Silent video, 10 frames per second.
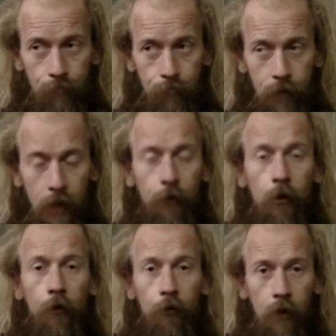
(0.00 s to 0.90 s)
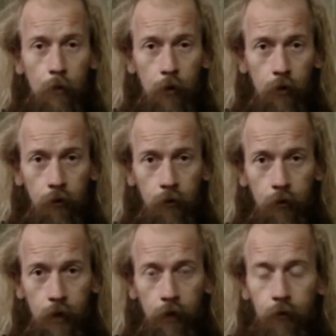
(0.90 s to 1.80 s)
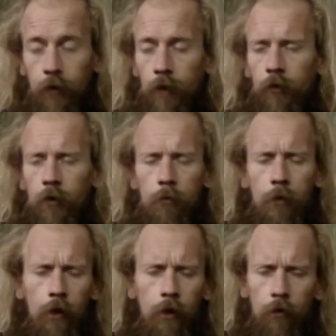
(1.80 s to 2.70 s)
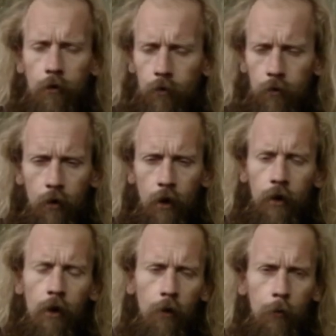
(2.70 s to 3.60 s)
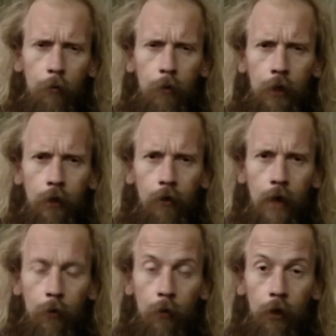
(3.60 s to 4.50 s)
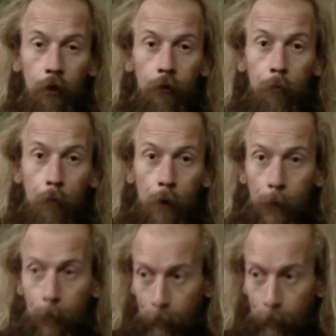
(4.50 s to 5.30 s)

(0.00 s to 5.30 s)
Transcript: Plato's Timaeus. It says something, I can't remember the exact words, but